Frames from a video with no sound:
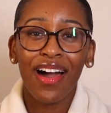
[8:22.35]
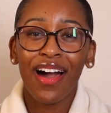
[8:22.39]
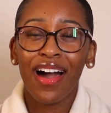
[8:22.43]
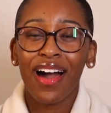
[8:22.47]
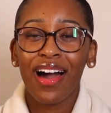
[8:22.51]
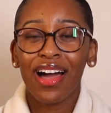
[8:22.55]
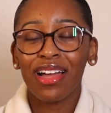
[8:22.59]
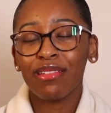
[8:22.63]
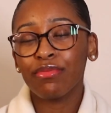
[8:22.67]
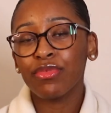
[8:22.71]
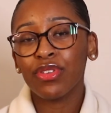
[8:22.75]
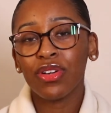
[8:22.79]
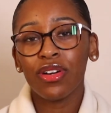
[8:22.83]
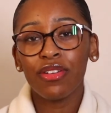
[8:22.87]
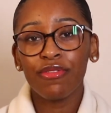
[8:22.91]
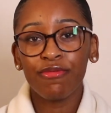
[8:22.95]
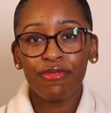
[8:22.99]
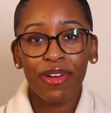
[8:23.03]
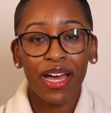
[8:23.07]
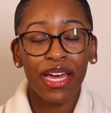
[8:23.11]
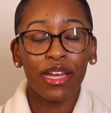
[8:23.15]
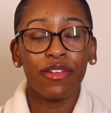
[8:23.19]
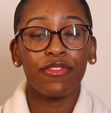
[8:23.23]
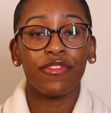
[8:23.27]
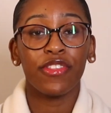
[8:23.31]
I'm not a
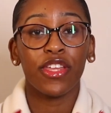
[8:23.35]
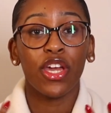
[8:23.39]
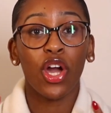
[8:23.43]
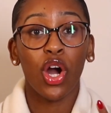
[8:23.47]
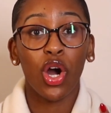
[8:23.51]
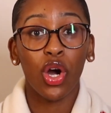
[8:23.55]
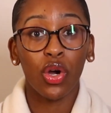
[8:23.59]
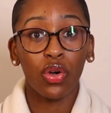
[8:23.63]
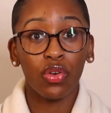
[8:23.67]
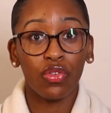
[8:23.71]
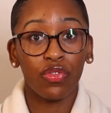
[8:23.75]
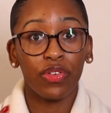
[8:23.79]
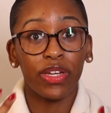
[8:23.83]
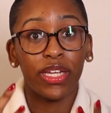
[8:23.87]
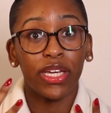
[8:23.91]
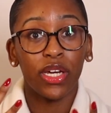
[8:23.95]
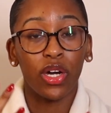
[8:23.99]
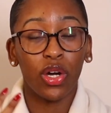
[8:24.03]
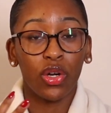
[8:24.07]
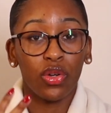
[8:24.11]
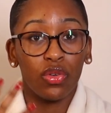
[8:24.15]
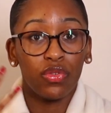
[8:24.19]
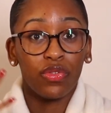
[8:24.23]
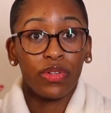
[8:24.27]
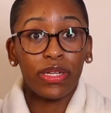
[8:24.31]
fan of the
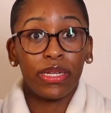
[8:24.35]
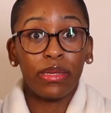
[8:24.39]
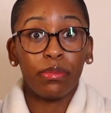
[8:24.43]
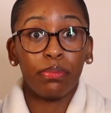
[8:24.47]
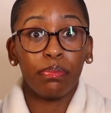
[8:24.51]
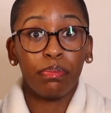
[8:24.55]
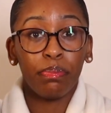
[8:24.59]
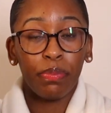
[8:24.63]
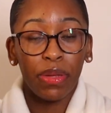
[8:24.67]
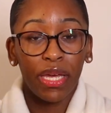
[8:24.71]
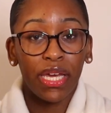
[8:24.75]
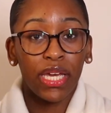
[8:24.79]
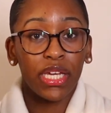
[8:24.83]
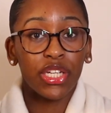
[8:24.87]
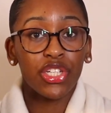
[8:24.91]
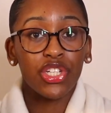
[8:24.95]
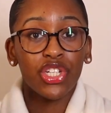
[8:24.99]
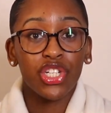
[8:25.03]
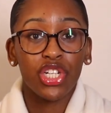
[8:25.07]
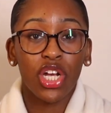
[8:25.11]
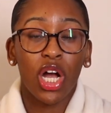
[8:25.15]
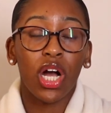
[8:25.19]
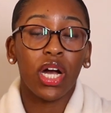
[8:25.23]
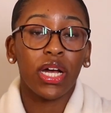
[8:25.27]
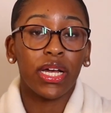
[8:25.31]
overly big,
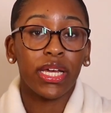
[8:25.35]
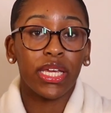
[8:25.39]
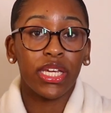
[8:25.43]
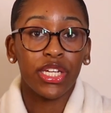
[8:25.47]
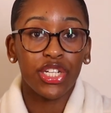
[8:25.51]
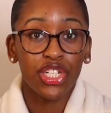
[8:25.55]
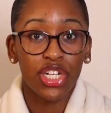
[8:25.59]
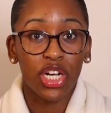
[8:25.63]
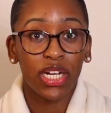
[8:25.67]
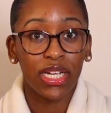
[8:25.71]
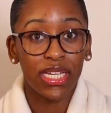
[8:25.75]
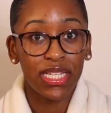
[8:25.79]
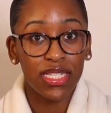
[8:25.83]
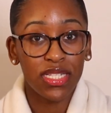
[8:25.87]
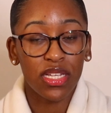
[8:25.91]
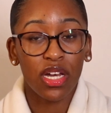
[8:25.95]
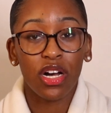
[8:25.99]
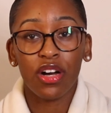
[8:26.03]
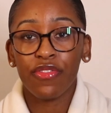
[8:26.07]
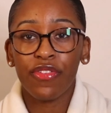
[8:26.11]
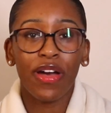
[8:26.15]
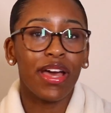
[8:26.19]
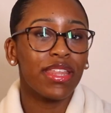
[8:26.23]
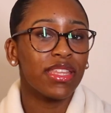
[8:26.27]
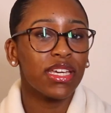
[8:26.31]
chunky
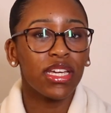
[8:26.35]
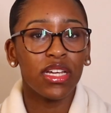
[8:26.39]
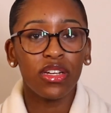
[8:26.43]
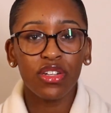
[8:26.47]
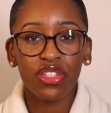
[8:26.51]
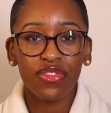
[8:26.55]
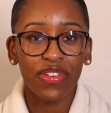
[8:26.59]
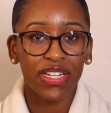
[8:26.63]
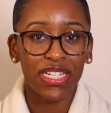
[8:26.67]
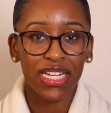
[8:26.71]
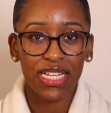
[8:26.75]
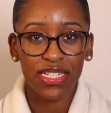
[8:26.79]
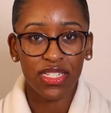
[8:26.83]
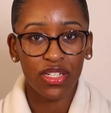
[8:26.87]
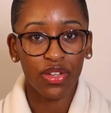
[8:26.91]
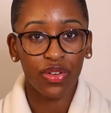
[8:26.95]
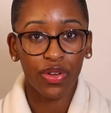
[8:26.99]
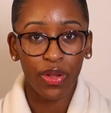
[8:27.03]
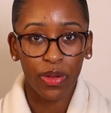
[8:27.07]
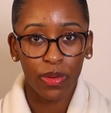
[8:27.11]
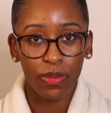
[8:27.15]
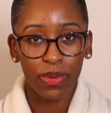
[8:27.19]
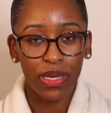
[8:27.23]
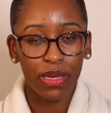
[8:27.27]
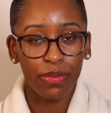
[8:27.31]
scarf. I think it looks fantastic on
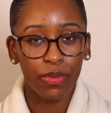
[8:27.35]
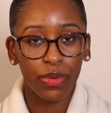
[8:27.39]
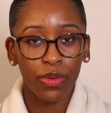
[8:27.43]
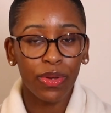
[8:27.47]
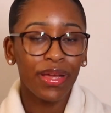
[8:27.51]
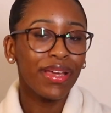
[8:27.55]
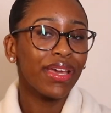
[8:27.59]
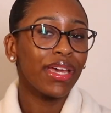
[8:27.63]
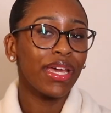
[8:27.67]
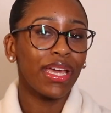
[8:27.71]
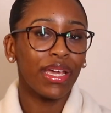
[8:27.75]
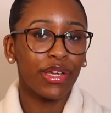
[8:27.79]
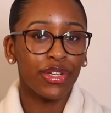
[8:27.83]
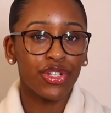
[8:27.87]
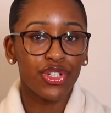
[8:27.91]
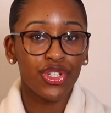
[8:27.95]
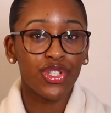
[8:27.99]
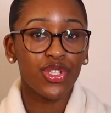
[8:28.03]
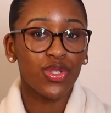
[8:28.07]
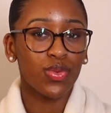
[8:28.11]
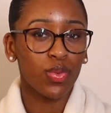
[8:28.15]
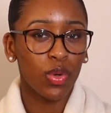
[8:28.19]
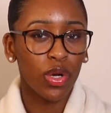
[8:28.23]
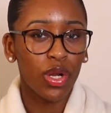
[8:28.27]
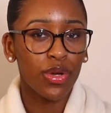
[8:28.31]
other people. It just
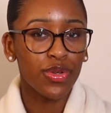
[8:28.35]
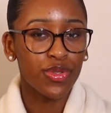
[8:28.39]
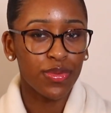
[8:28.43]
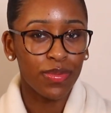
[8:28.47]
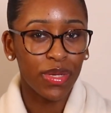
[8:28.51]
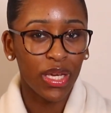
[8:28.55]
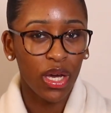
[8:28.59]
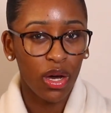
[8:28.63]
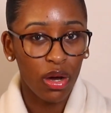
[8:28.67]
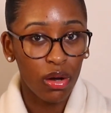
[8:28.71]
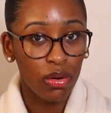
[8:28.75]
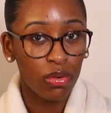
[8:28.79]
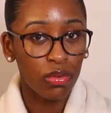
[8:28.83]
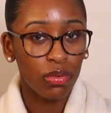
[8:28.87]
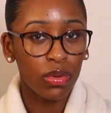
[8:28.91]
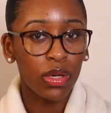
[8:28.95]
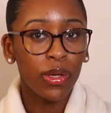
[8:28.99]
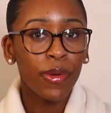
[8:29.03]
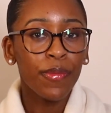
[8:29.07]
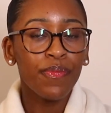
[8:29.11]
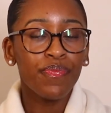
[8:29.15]
swallows me whole.